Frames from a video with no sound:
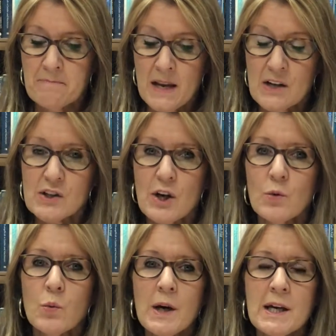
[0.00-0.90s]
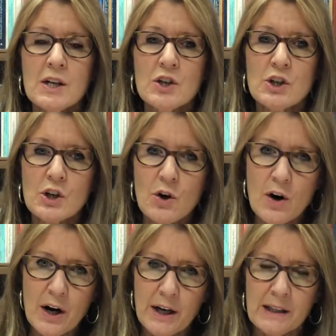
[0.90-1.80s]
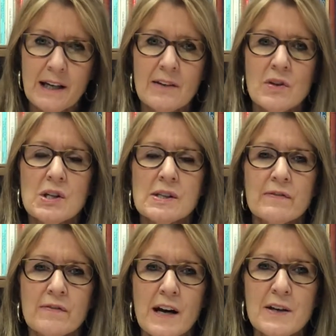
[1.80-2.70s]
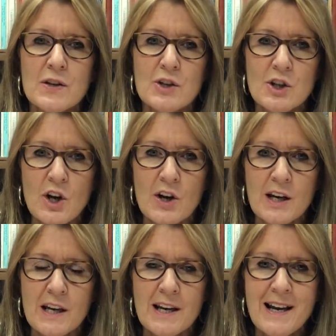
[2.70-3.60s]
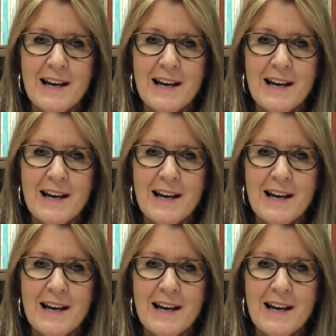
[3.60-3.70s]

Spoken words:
And so we join in this faith journey